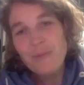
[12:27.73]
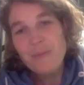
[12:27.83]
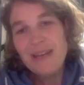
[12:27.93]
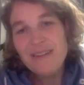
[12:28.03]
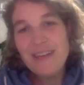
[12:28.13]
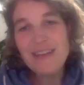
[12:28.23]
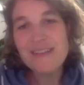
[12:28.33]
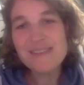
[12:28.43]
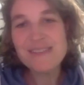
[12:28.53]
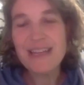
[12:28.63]
me, I think,
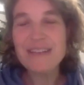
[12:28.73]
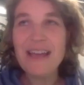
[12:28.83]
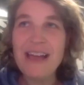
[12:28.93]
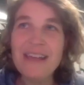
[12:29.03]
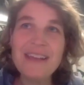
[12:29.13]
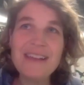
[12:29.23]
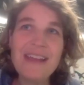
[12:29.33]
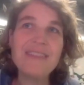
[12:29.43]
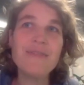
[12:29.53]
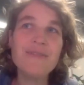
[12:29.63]
is that I
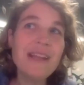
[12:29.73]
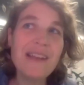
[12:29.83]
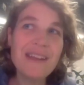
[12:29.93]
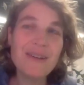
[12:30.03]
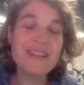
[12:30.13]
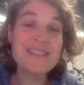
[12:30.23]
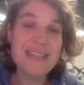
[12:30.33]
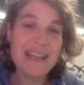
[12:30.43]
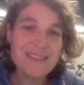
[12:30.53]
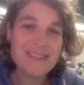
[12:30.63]
get the feeling or the
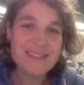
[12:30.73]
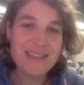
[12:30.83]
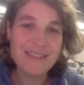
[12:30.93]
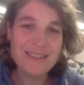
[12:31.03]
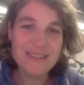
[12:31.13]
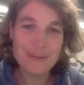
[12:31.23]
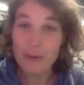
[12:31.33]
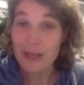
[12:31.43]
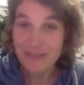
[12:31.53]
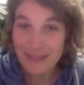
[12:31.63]
sense that
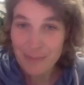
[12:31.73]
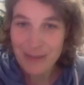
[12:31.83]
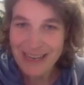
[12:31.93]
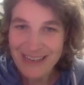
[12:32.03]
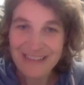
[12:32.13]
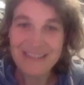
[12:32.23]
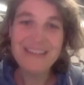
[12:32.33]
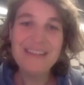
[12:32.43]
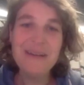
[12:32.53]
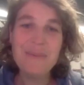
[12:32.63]
you're a team player.
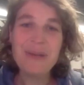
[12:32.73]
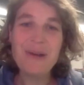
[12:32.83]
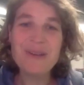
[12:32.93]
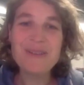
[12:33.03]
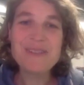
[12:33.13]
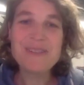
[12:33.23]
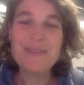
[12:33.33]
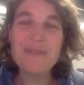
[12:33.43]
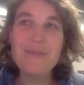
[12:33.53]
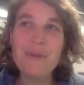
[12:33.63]
Because
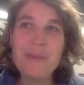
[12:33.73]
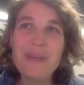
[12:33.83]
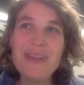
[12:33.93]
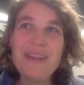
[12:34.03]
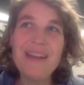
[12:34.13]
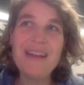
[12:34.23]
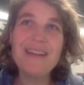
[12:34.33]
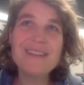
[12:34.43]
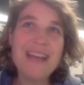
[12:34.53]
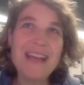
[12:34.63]
for me,
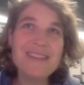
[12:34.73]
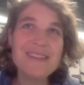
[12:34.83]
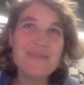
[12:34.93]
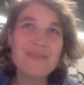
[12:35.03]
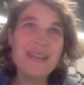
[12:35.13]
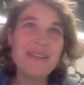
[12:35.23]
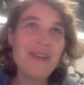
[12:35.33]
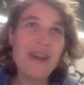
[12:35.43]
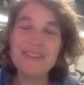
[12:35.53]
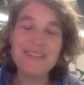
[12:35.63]
science is really
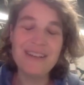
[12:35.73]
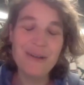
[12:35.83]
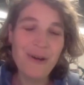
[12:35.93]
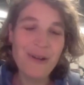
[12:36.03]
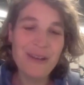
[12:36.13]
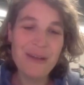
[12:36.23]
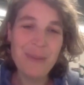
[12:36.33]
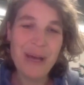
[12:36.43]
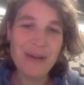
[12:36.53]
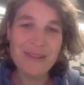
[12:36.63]
not at all
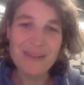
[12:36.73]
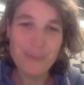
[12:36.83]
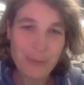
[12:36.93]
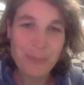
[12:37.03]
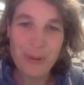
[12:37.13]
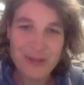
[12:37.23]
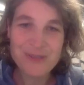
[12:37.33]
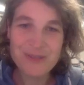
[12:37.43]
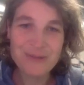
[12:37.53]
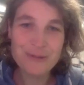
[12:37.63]
about one
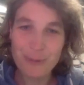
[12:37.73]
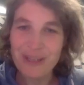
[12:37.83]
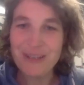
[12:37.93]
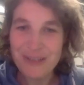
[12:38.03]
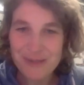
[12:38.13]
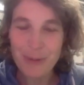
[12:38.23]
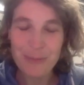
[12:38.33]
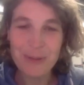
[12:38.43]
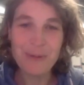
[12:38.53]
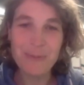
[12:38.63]
person doing an
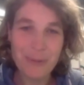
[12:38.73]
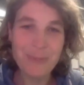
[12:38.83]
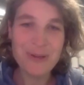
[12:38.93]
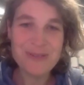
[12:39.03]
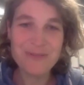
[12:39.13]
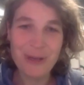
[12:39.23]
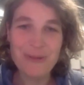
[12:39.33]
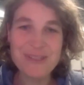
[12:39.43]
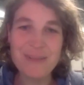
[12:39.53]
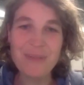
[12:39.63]
experiment or one person
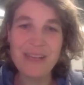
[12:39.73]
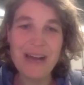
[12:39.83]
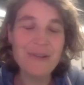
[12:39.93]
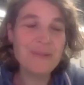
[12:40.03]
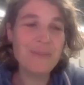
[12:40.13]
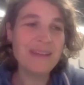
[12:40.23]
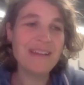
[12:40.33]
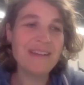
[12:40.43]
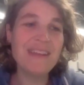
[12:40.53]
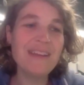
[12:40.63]
figuring something out, but
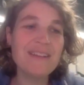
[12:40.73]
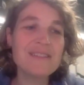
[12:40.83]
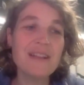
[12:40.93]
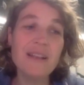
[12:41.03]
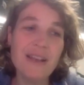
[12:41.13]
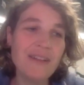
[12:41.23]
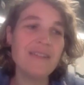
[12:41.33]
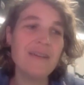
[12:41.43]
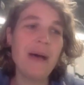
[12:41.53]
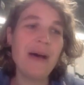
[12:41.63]
I think it is a lot
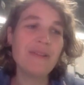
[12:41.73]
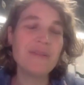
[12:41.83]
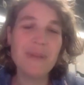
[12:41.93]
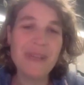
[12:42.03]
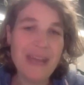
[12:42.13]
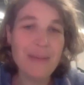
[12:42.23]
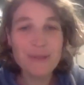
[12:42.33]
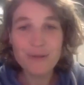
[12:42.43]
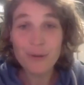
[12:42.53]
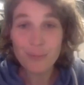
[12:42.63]
about being able
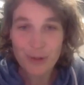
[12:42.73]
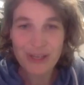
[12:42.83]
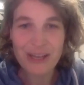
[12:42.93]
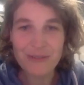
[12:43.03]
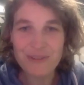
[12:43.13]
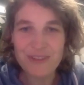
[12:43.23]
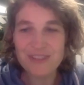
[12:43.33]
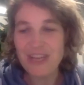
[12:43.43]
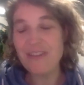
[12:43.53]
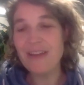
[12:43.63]
to communicate with
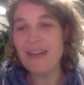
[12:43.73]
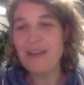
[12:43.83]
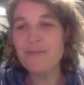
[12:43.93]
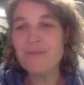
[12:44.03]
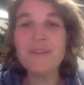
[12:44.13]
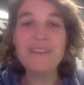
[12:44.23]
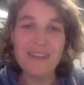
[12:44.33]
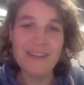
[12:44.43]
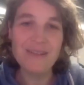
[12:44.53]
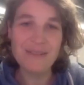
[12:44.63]
each other and
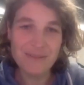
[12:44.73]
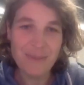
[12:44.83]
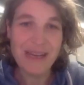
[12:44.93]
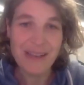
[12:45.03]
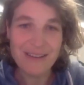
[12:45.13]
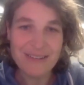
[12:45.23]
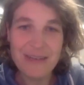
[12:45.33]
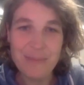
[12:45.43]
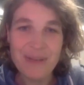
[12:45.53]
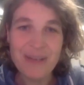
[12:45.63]
fitting in my
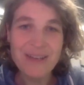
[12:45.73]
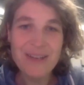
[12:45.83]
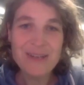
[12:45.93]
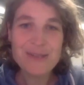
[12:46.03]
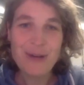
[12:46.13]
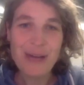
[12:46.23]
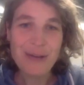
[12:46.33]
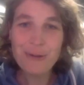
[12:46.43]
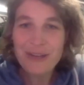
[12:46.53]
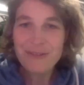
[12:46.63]
team. So I
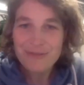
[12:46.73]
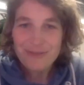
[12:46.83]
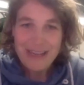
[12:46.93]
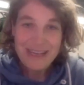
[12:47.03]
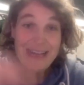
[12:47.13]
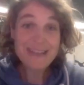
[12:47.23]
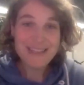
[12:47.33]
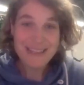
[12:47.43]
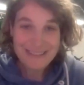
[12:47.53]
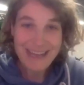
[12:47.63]
could have an
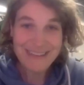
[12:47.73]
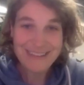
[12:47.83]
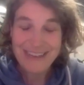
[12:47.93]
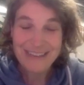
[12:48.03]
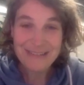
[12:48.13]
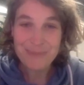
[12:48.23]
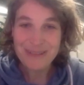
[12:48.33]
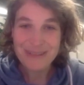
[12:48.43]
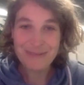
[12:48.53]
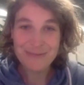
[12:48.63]
excellent candidate,
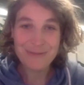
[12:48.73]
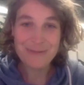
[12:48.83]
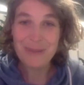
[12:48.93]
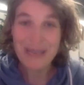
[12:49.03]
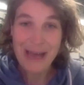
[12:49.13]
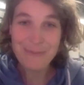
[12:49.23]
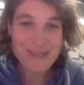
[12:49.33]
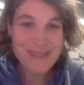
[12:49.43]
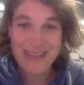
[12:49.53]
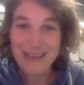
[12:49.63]
but if my lab
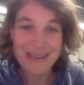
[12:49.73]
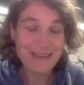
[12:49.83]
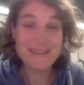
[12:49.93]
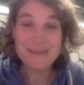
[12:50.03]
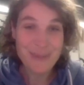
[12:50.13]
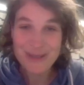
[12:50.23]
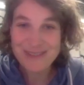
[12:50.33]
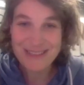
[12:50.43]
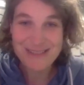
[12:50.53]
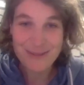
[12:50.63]
would say this
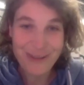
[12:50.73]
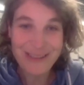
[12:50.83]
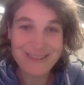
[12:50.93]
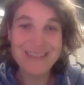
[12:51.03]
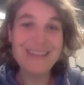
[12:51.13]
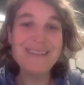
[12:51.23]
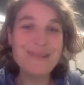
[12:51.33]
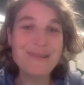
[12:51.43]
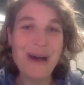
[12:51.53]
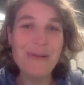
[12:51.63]
person doesn't fit
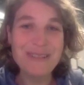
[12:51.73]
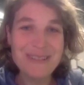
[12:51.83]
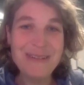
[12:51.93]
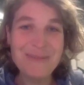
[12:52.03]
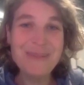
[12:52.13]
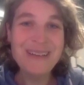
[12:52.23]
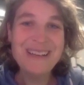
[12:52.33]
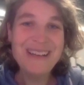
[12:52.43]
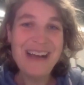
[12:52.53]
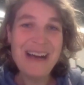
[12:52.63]
into our team,
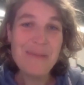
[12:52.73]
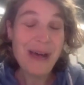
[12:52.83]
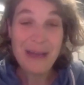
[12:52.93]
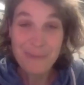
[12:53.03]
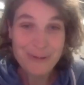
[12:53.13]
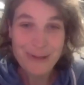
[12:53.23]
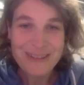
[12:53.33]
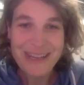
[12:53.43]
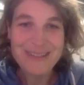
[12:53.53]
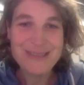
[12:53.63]
um, I would not
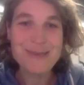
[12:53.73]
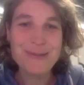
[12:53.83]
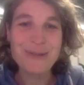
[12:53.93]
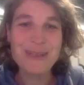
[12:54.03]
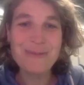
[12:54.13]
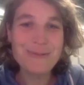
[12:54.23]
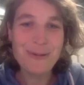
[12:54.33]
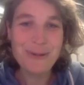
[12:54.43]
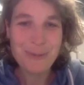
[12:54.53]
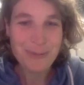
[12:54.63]
take the student, even
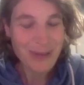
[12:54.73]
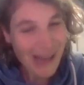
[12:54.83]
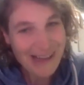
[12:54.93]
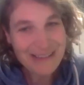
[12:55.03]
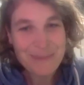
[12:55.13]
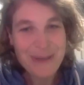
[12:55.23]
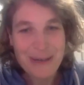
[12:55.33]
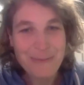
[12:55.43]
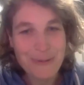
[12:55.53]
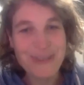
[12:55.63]
though it would be hard, but I
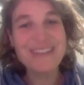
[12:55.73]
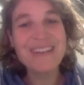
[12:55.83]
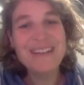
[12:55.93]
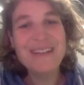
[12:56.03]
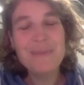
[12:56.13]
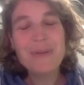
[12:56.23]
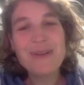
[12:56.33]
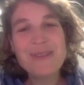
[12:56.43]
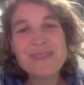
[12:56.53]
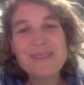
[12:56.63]
wouldn't, because